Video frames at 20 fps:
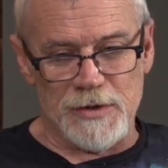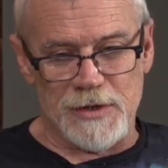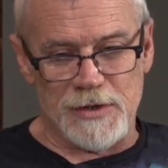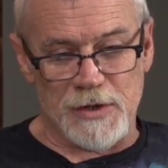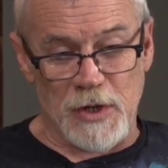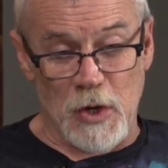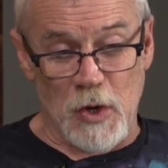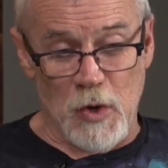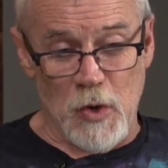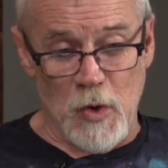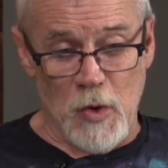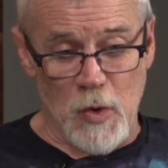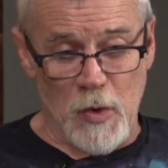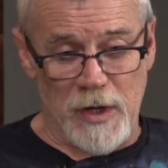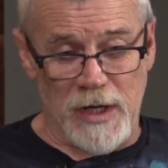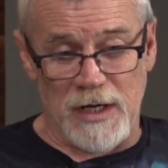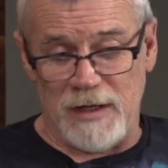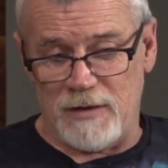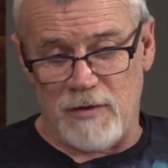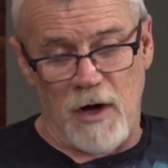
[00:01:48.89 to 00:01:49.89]
so
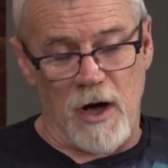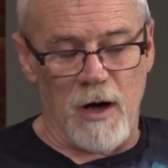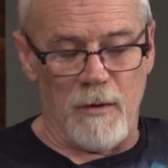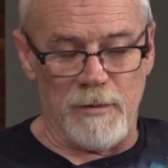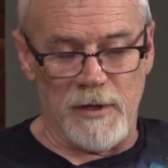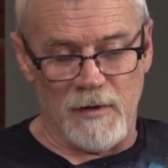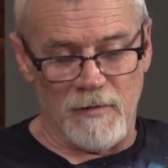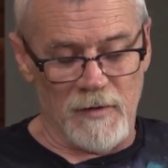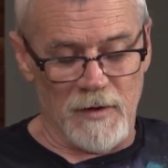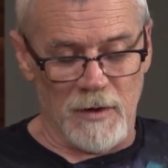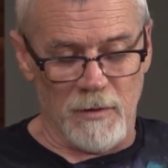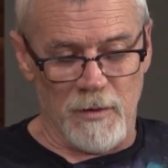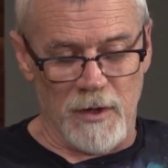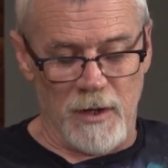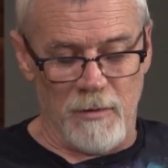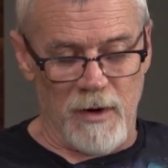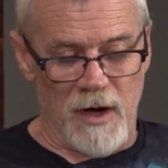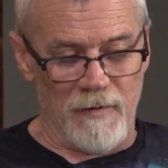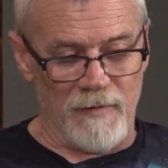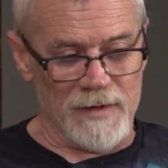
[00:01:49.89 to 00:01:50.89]
he taught me a little bit
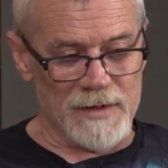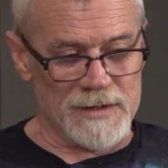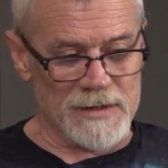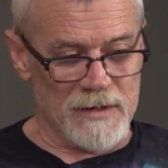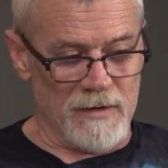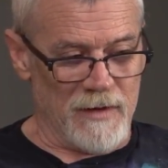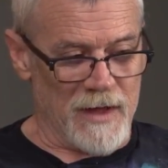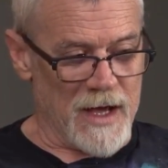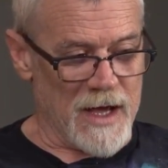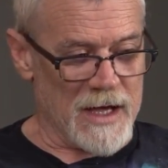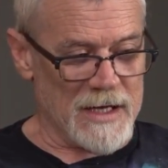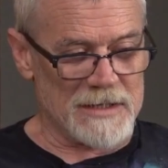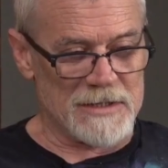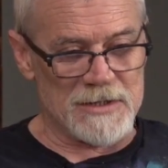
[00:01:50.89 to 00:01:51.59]
about this and that.